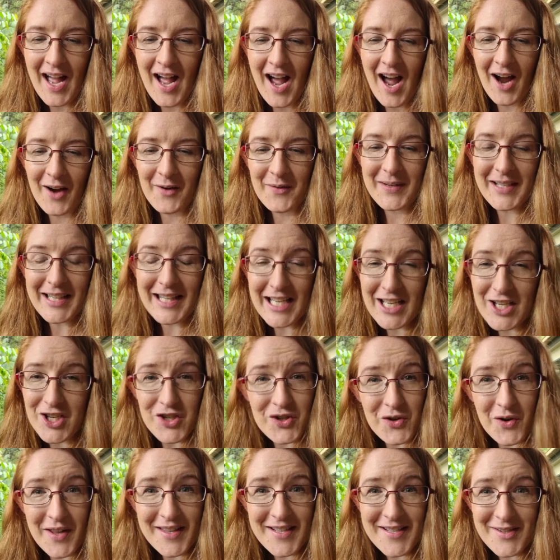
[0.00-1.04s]
I really
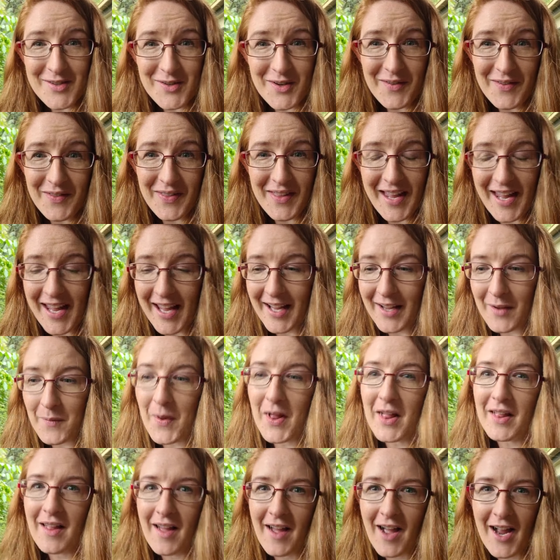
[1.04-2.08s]
enjoy this sort of thing.
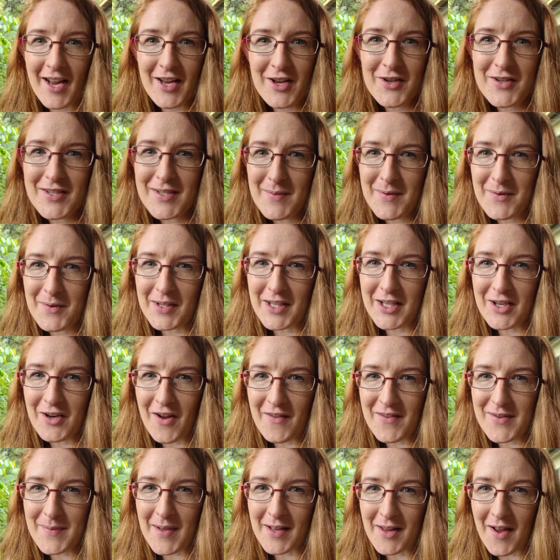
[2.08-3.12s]
Well, I used to be really
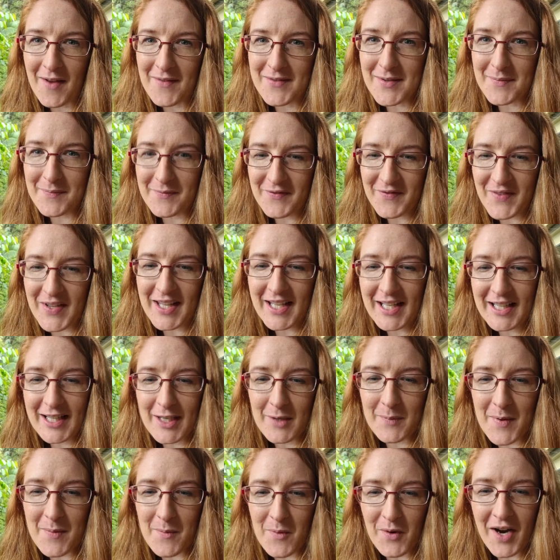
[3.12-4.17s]
nervous about lives. I'm feeling a little
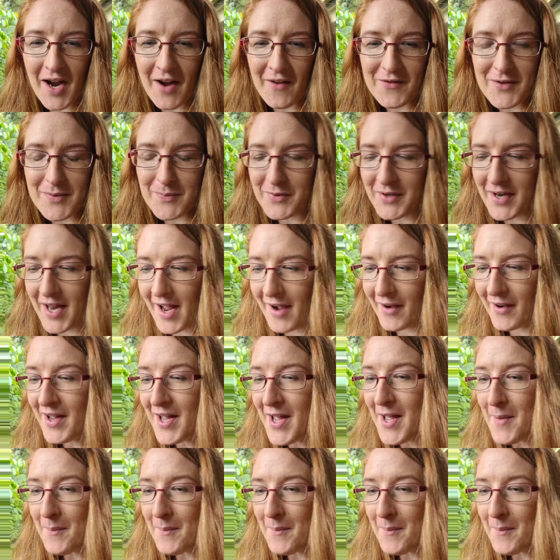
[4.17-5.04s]
bit more comfortable now.